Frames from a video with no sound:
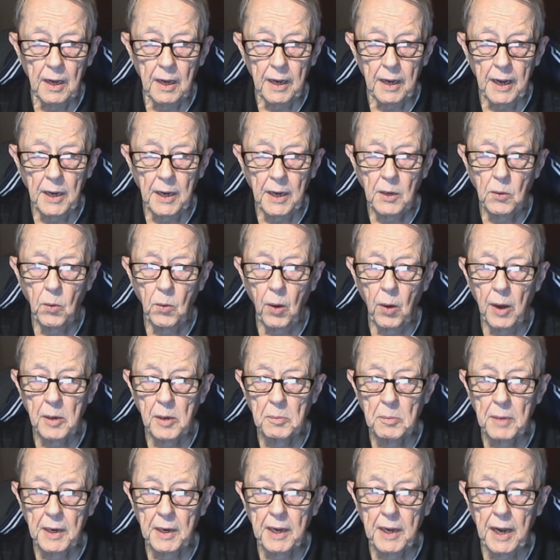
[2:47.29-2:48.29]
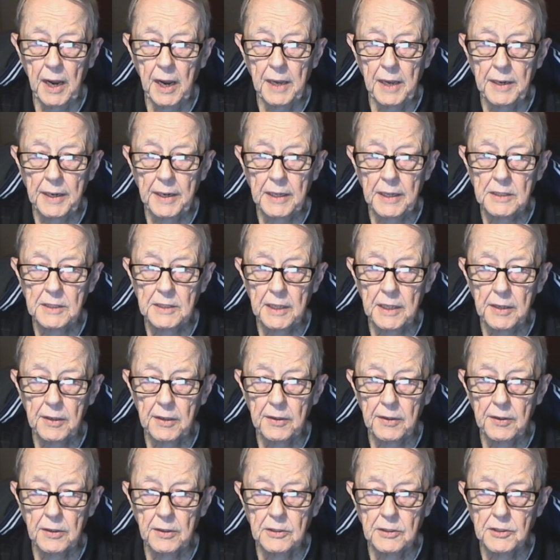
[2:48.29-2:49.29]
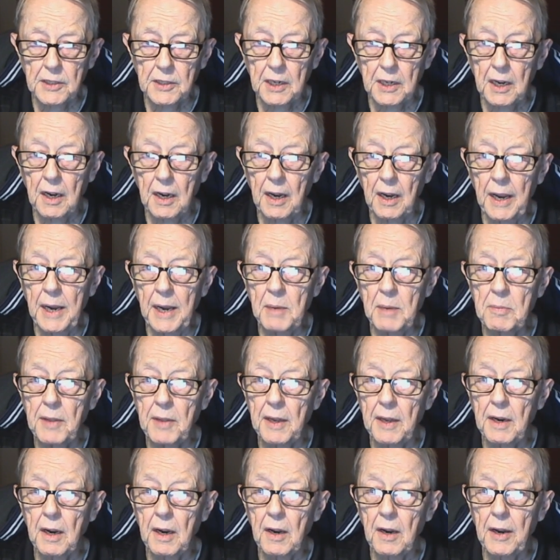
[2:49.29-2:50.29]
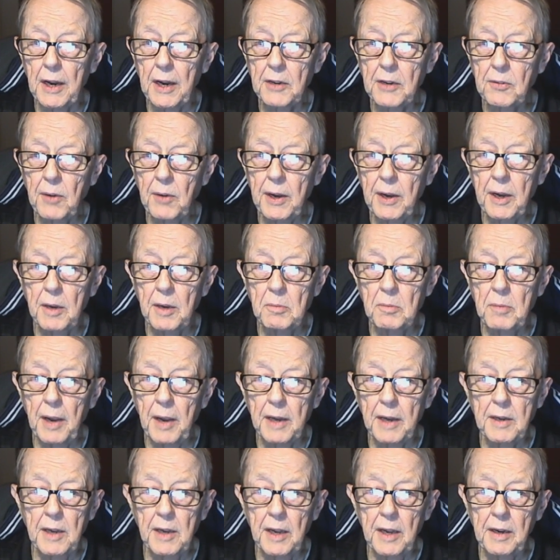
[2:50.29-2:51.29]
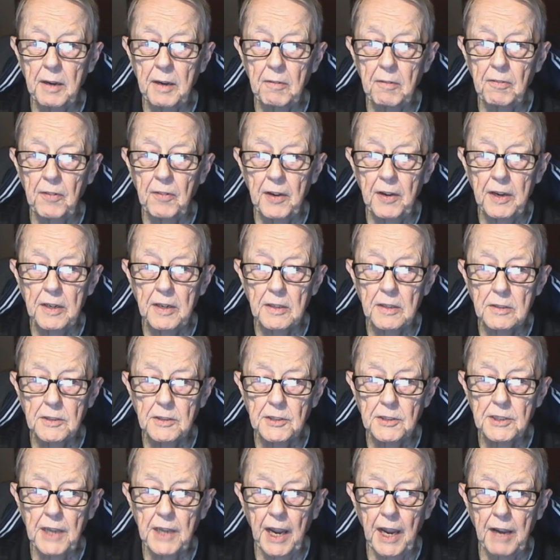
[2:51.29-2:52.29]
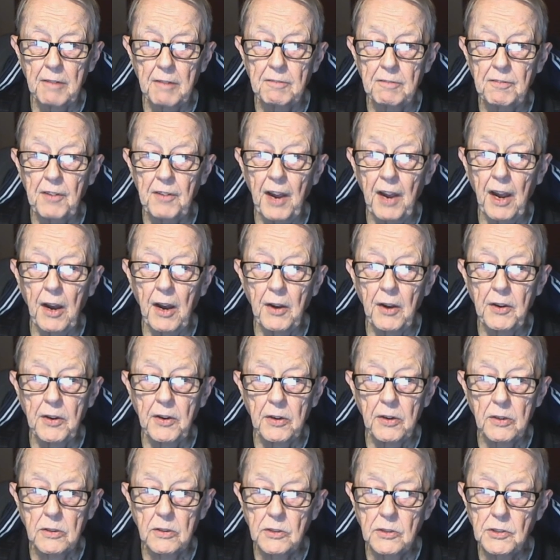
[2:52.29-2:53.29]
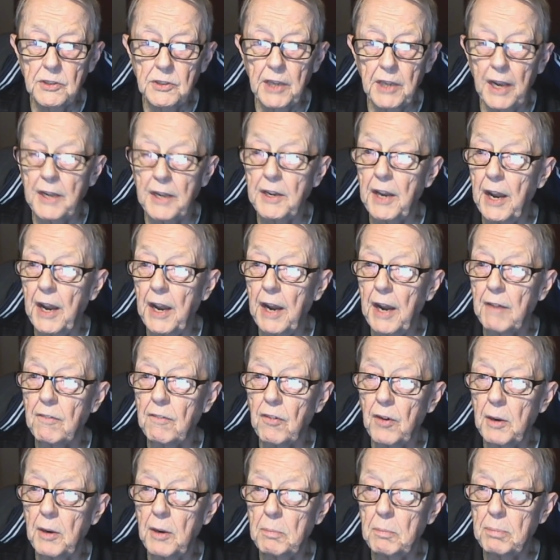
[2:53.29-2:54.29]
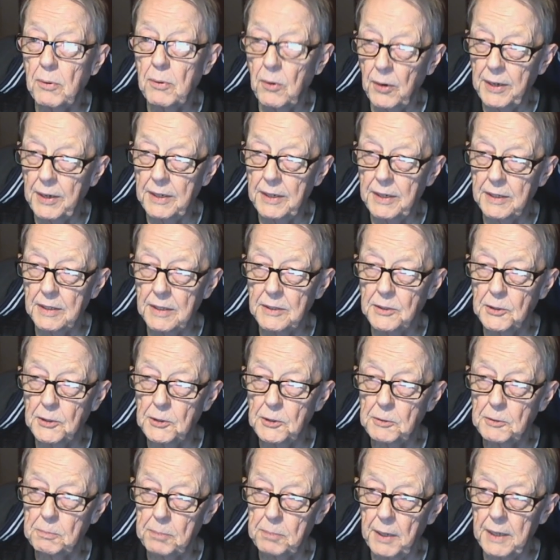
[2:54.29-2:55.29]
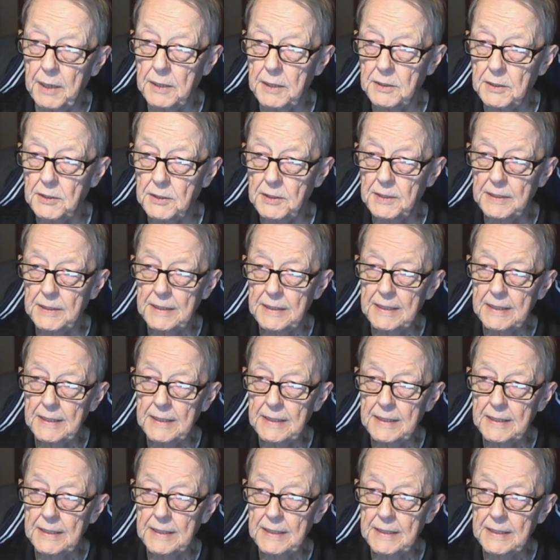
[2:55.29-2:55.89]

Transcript: in quantum mechanics, uh, there's the claim that electric and magnetic fields have values at every point in space.